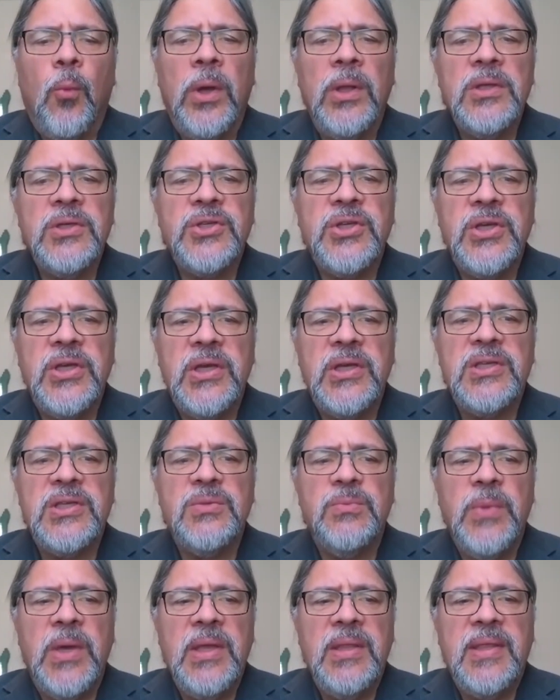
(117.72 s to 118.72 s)
Well, she has
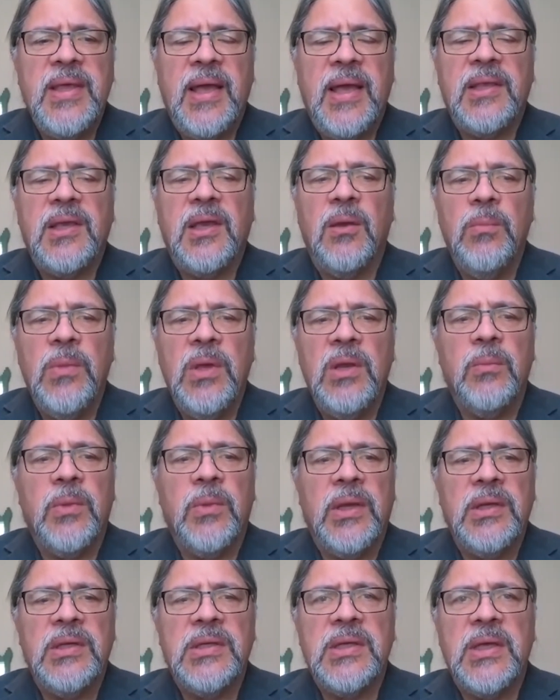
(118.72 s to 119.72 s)
made that
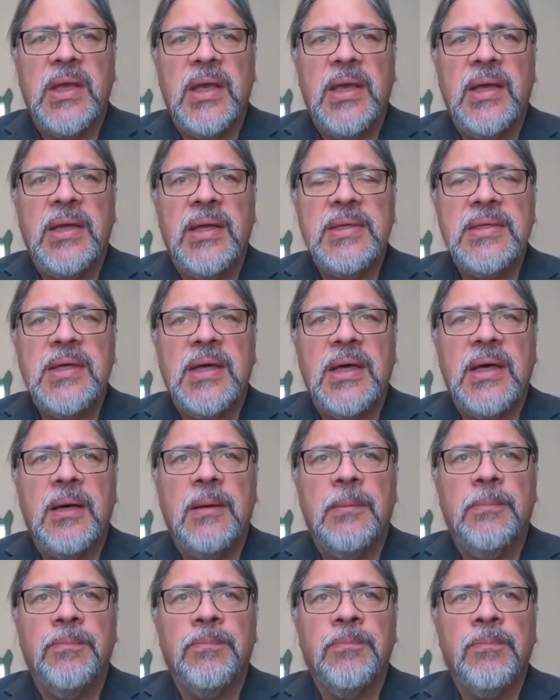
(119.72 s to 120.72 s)
commitment, and
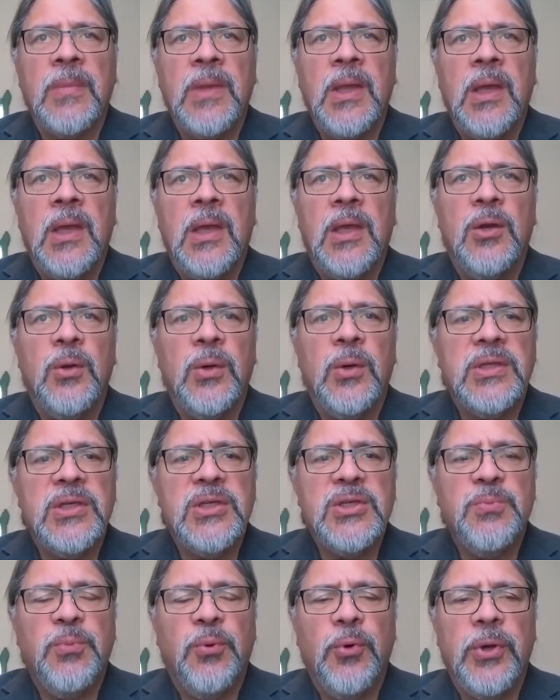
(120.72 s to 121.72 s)
um, you know, at
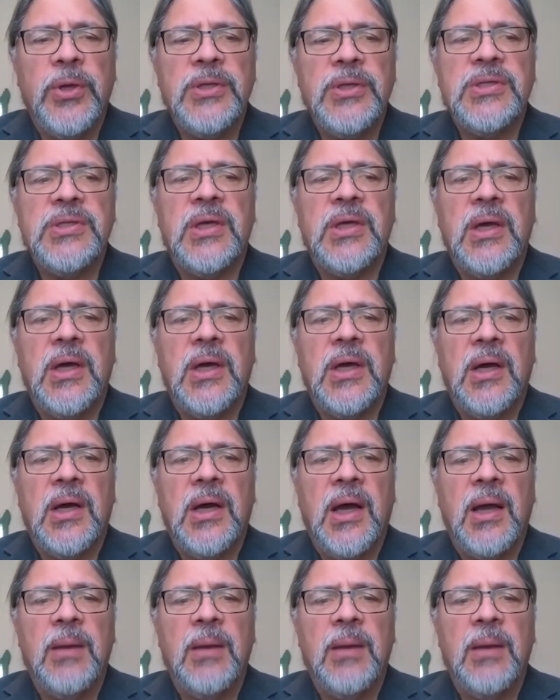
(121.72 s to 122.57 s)
this point, uh,